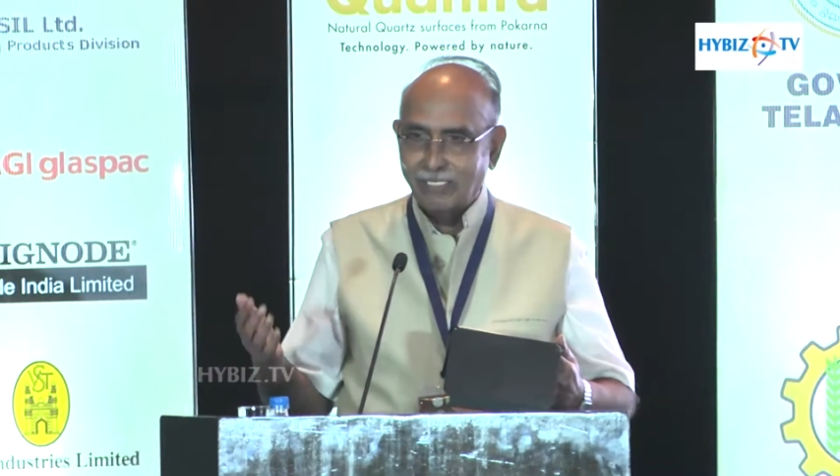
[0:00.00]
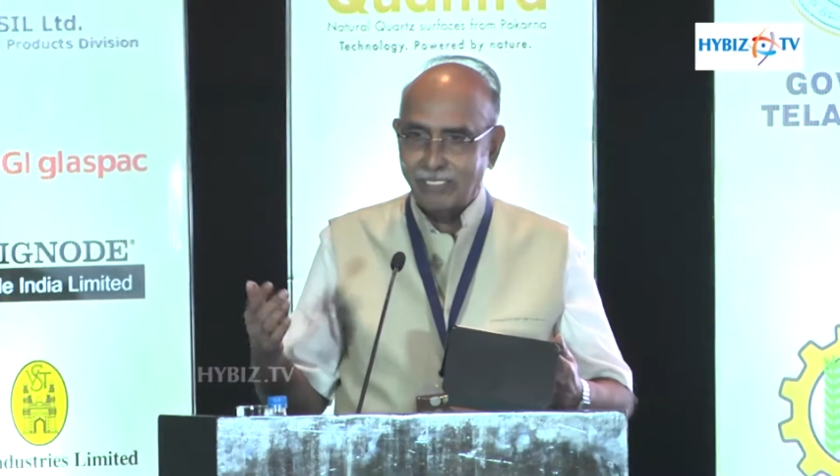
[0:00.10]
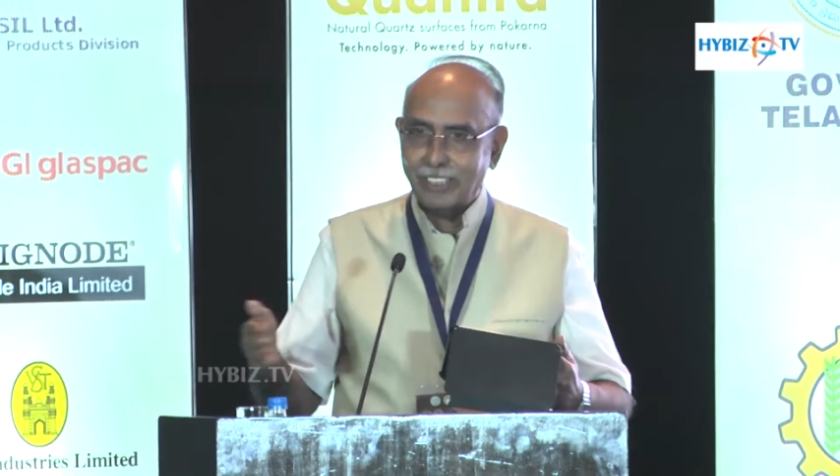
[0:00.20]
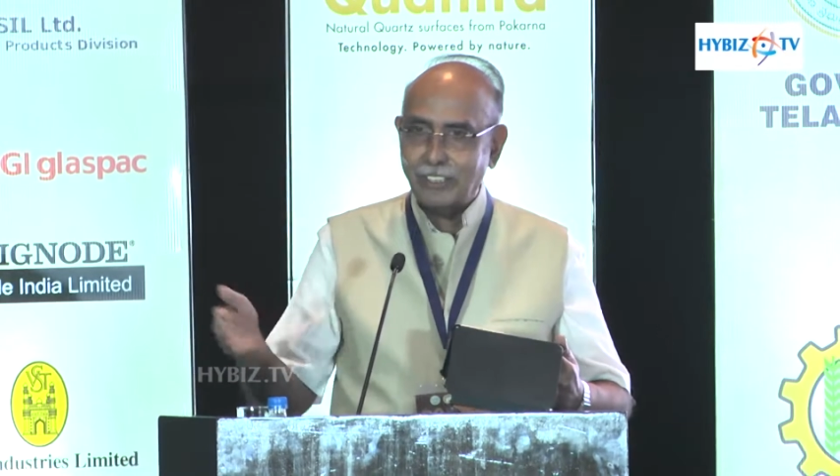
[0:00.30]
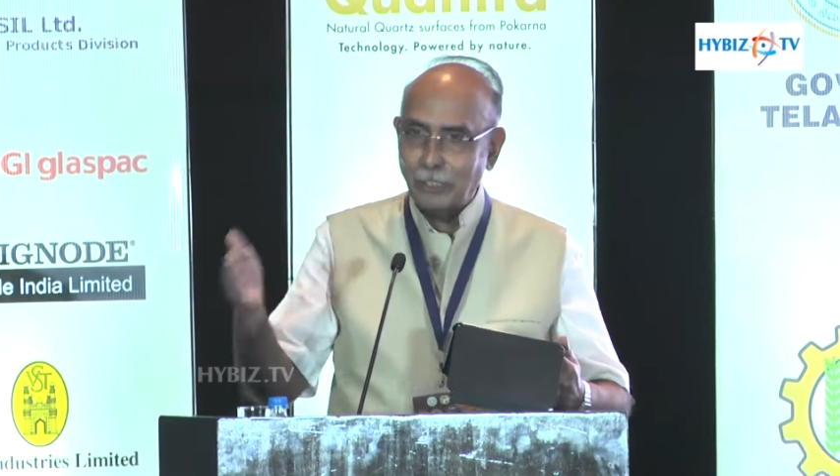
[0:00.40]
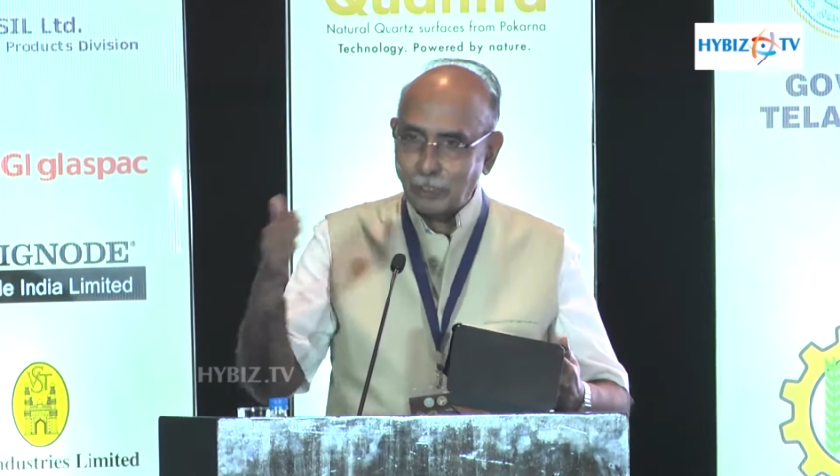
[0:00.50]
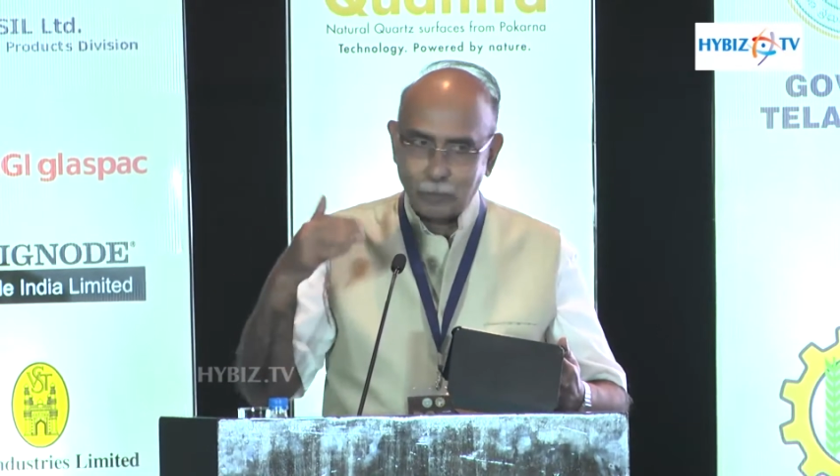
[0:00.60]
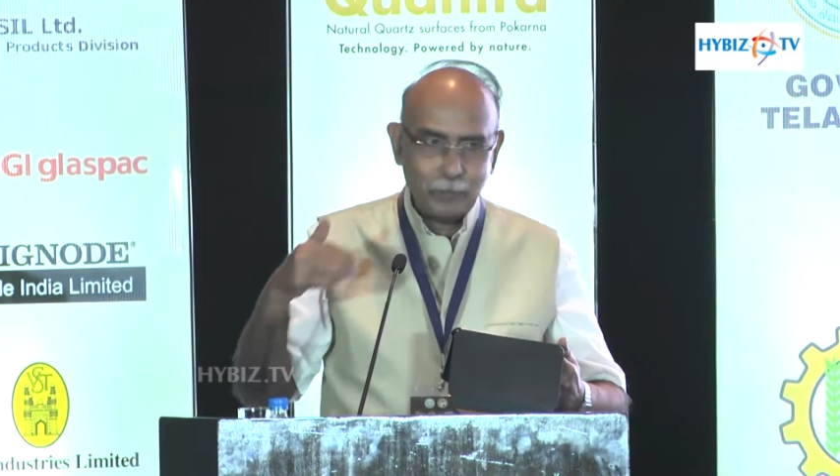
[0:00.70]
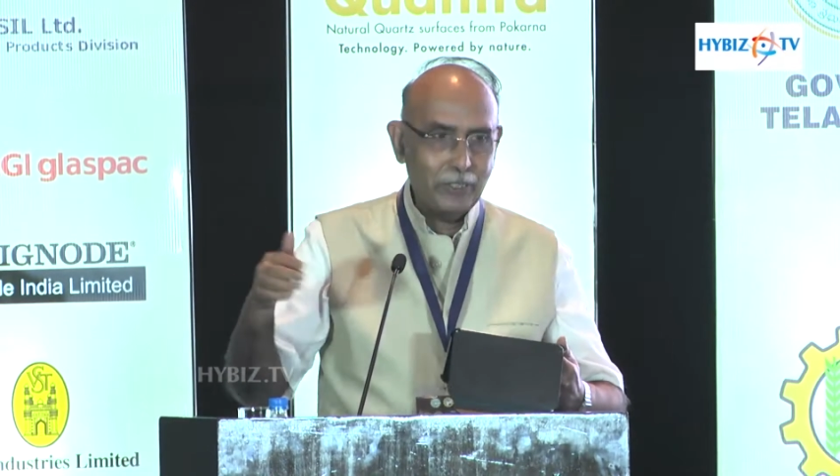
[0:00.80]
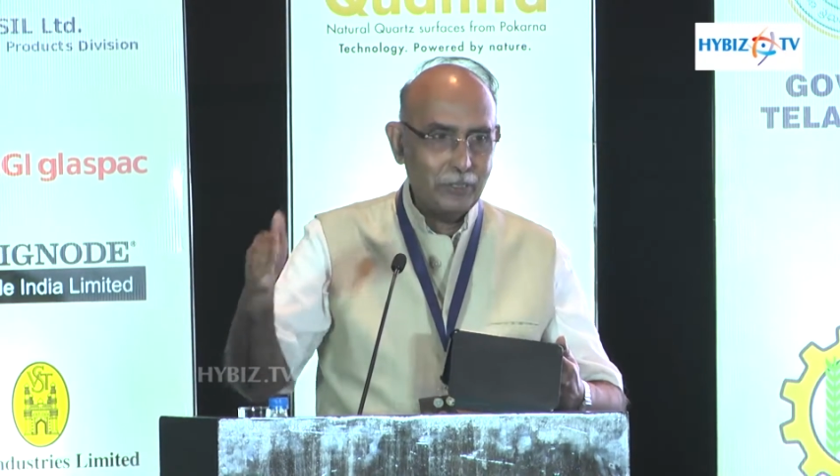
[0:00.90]
because
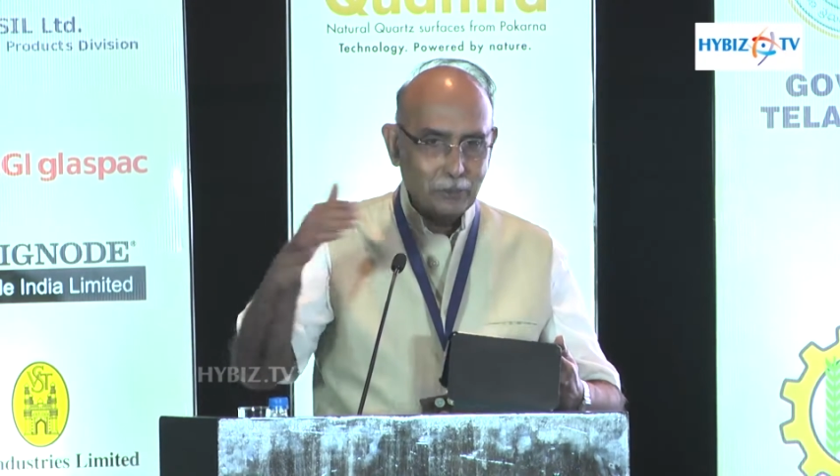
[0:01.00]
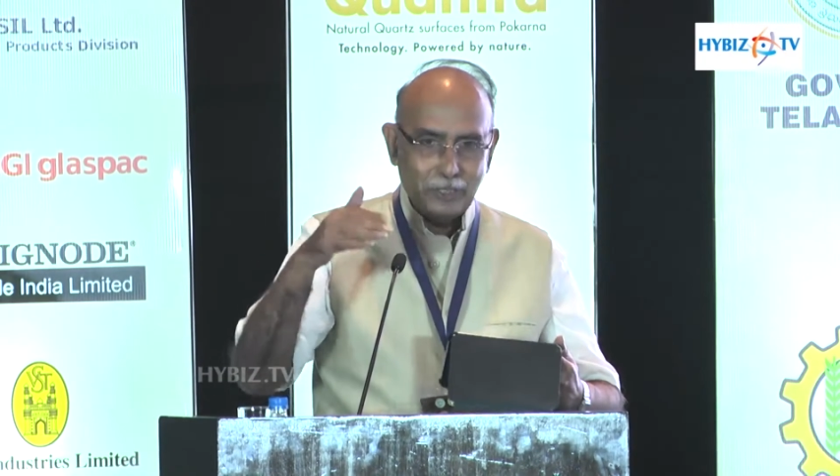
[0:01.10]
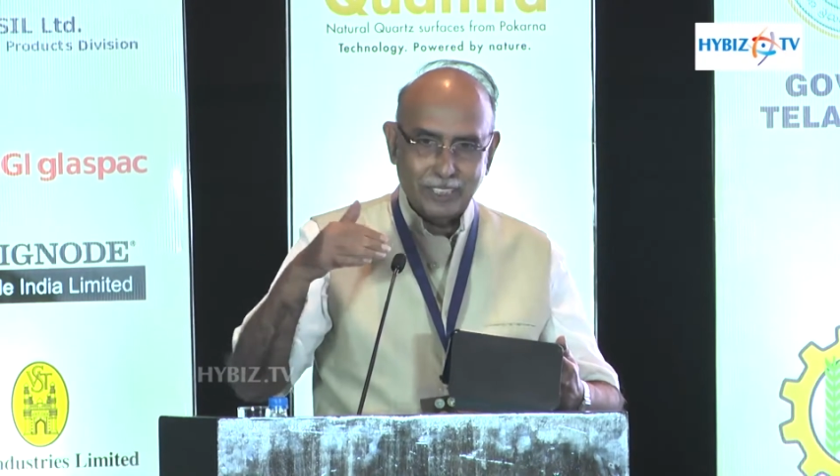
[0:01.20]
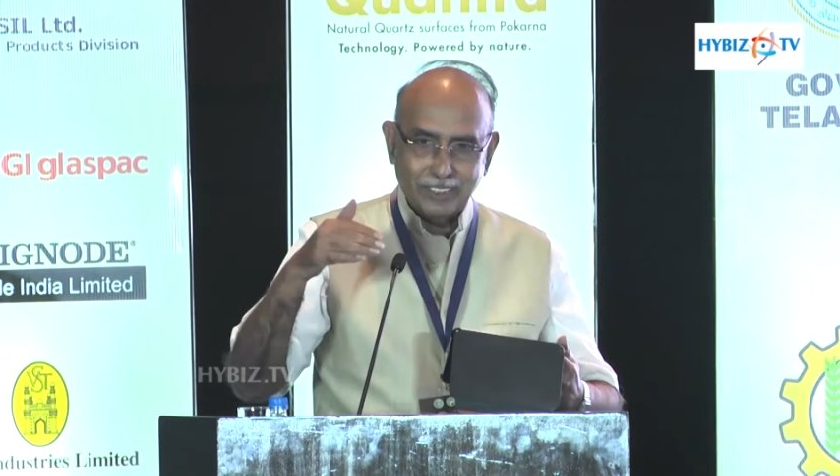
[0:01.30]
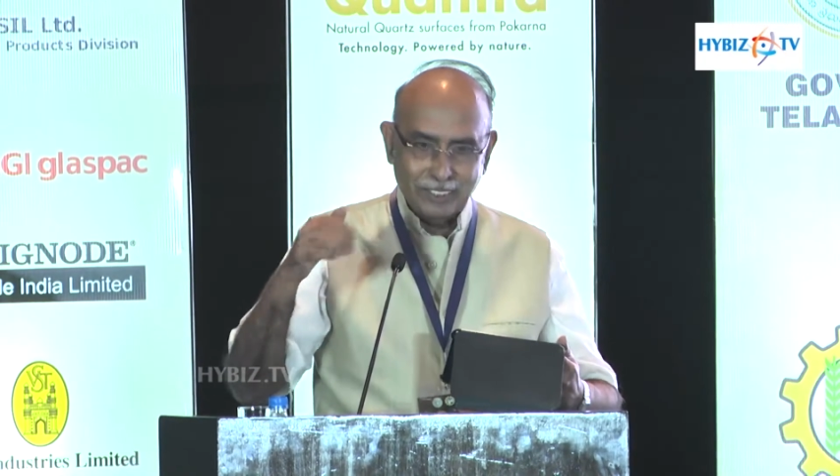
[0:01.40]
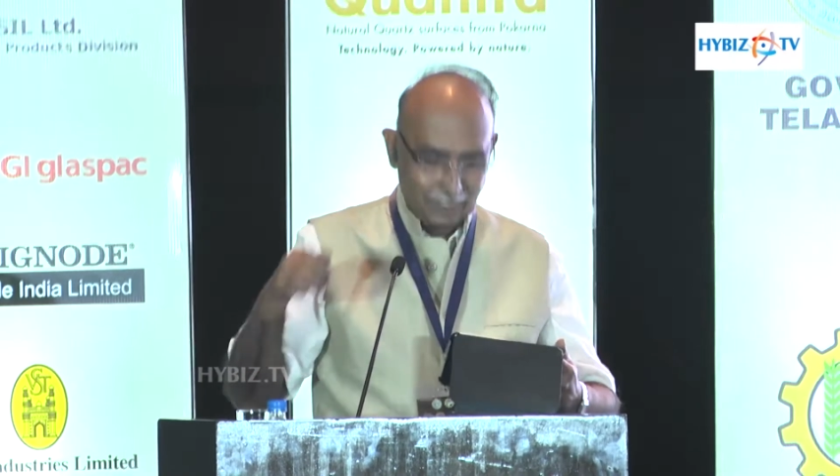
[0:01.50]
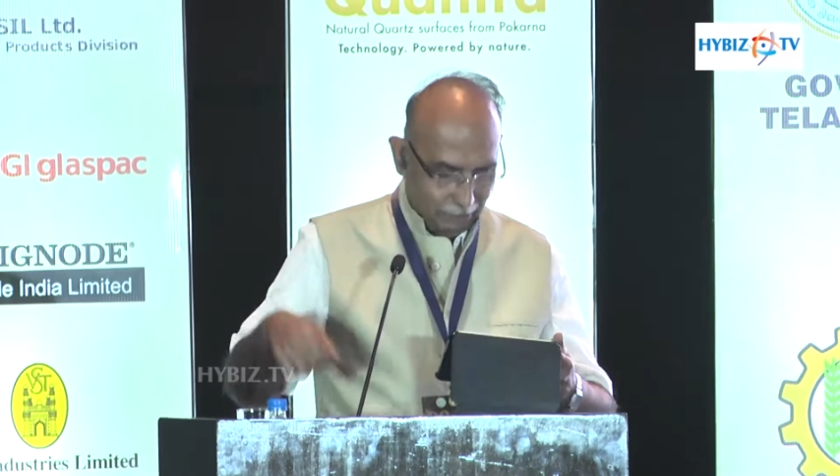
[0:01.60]
European Union